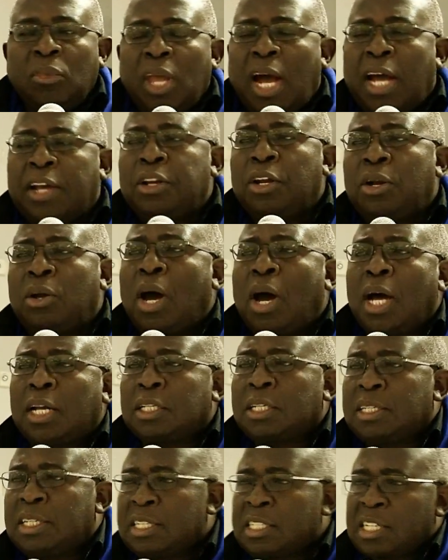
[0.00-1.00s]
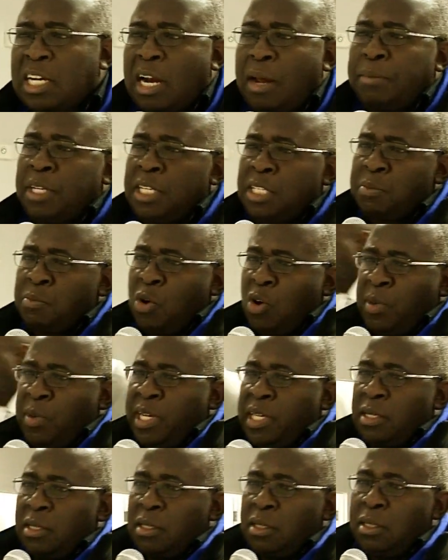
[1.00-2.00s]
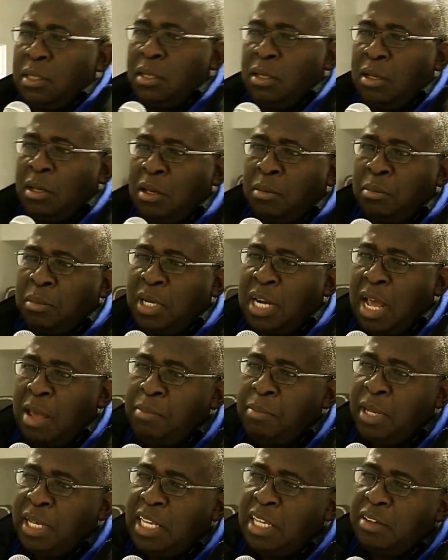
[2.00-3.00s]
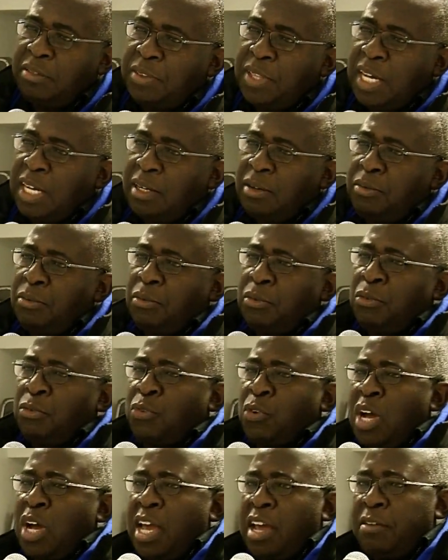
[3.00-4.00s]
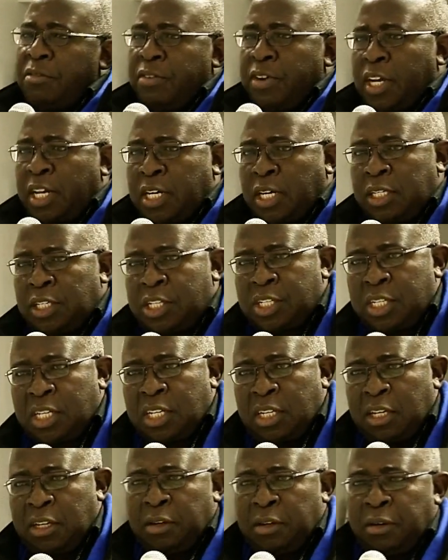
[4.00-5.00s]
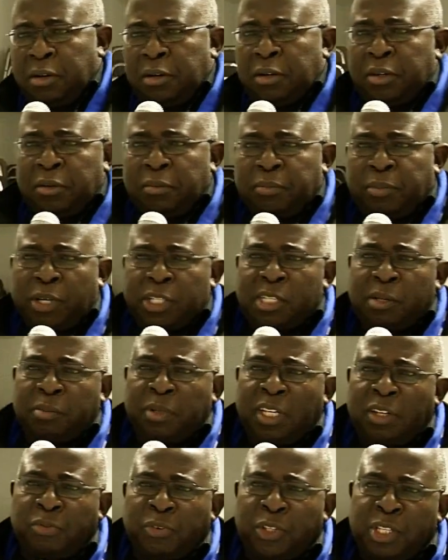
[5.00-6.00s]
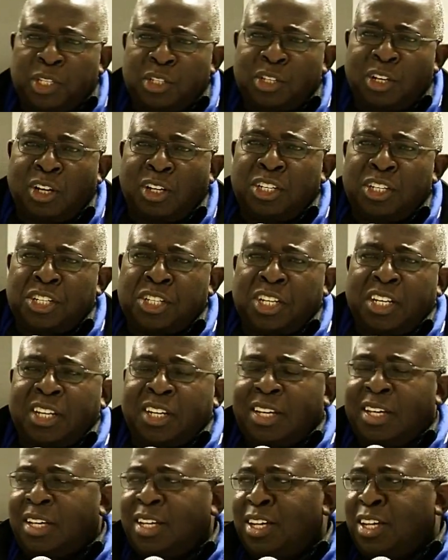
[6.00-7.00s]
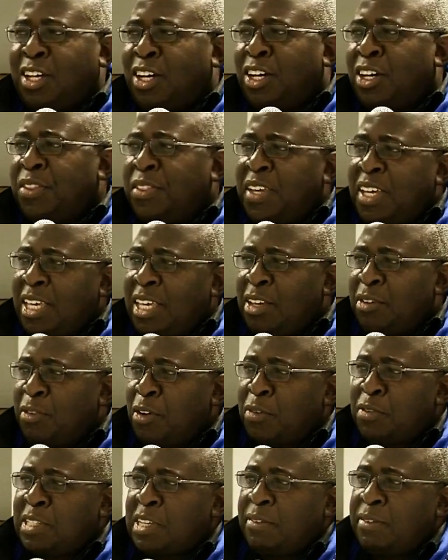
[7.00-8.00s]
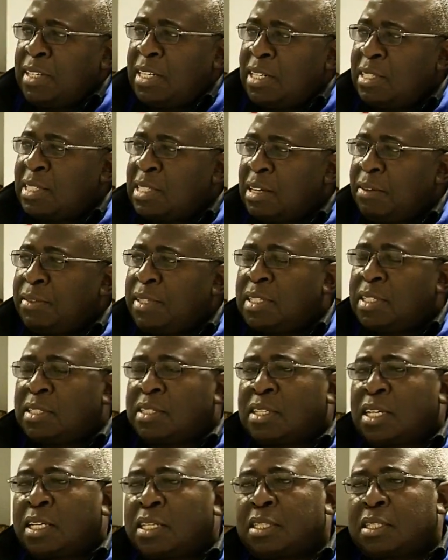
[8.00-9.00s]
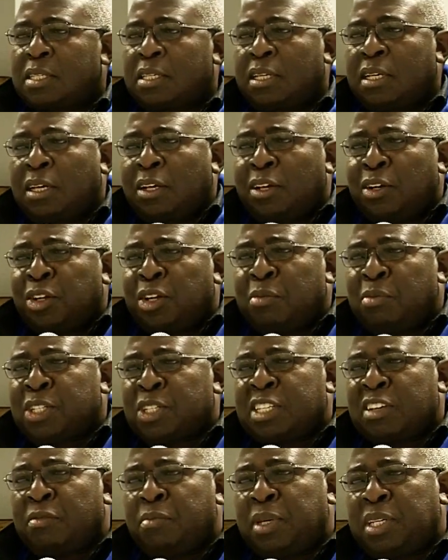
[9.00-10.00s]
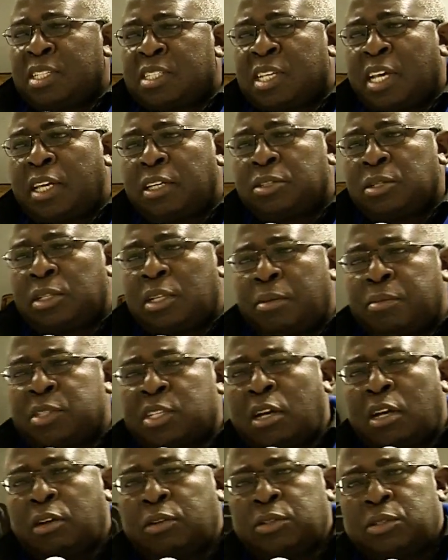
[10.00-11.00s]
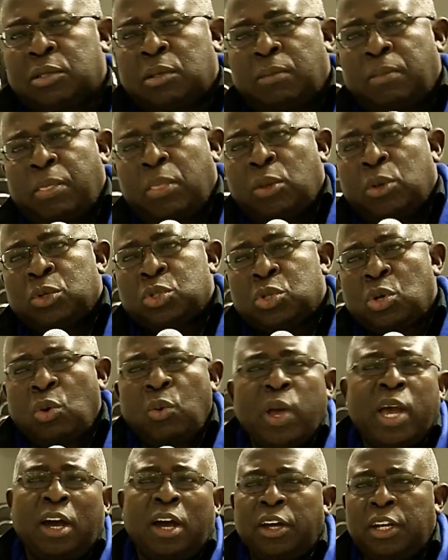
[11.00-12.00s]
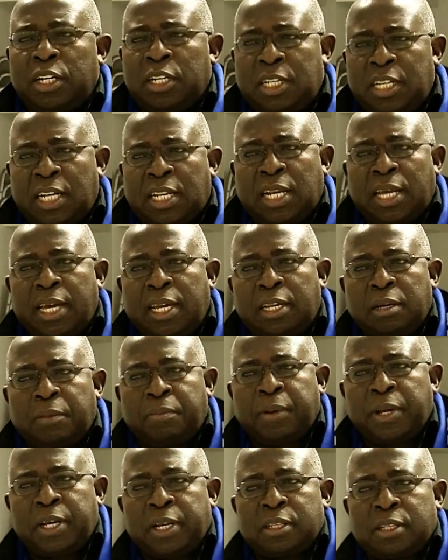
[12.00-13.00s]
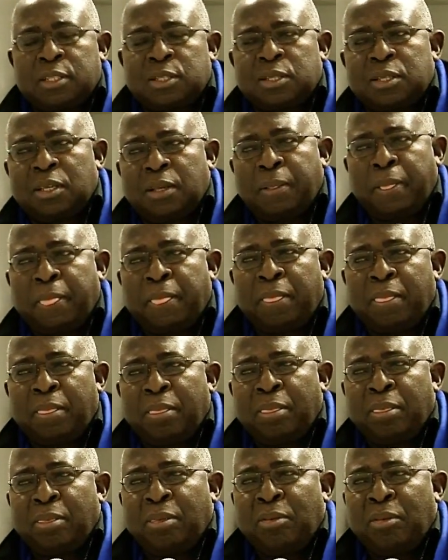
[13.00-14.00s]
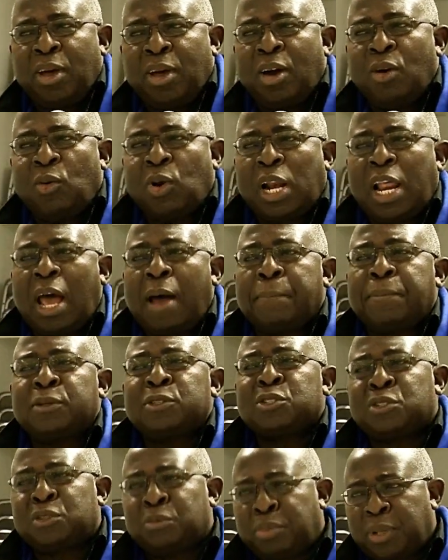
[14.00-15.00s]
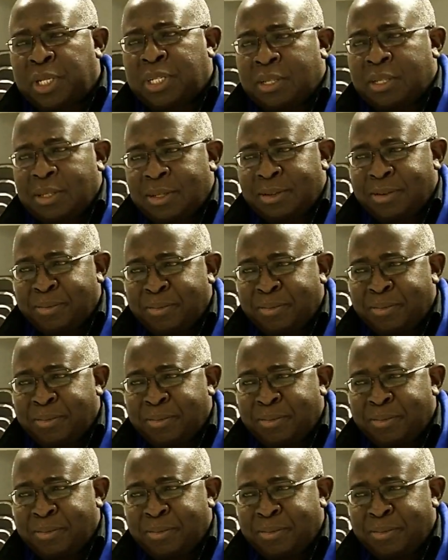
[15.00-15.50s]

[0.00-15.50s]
I don't know how to describe this moment, but I believe that for every country, possibly for this country, on the eve of 1776, they must have been saying to themselves, so we are going to declare independence. And what happens to Britain?